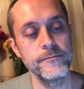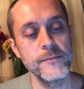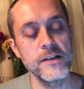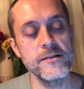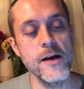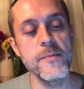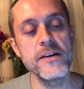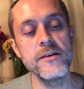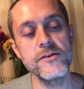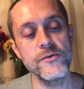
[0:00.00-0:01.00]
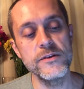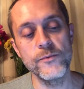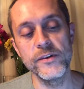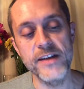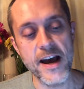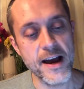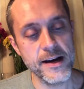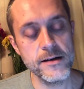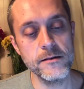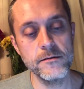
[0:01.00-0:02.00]
Some industries will
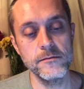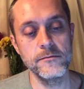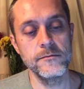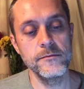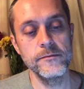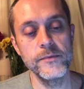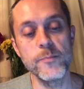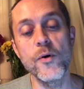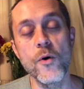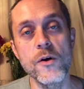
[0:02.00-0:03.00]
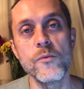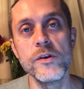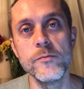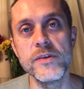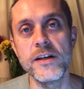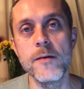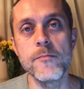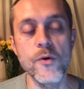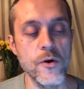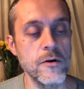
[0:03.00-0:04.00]
die. The poor will become
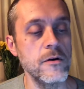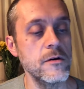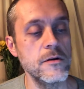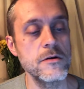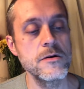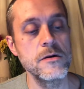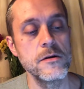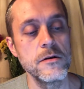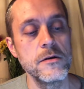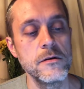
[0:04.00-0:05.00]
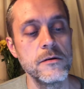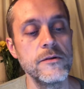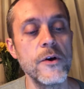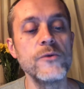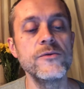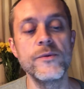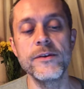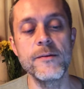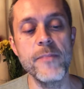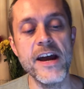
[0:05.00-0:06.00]
poorer. Those with
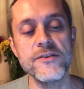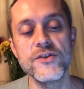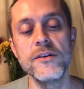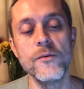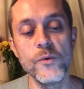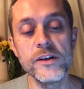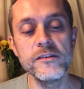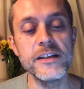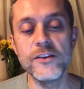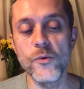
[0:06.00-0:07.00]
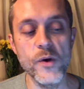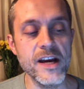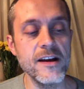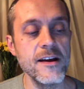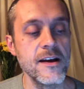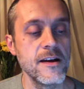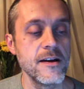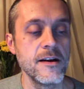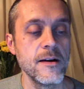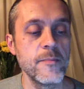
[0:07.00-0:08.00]
compassion will lead the way,
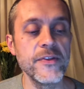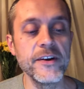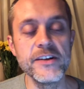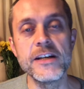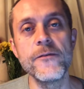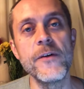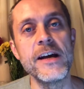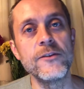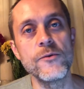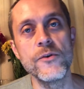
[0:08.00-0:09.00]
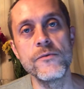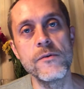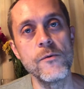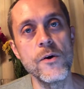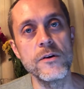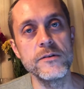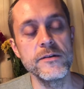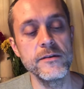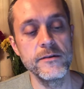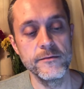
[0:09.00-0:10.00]
but they'll need to find their own
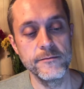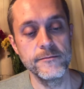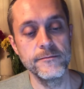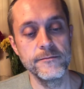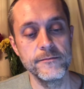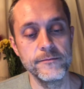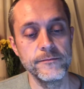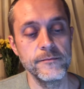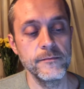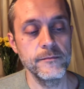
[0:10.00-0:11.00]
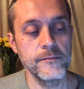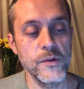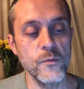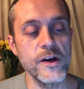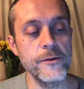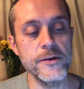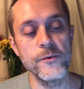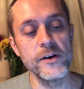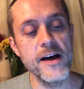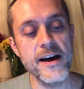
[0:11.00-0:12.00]
rewards. The wealthy
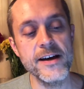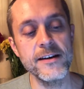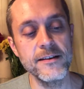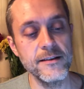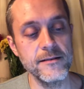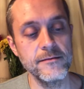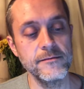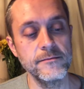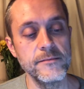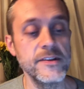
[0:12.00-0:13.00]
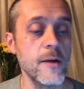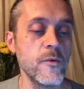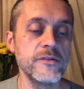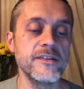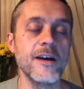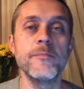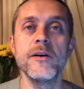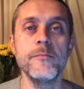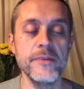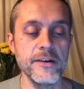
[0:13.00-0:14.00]
will hide. Some will step
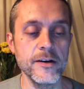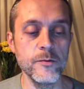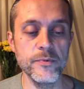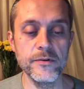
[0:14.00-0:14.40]
up and help.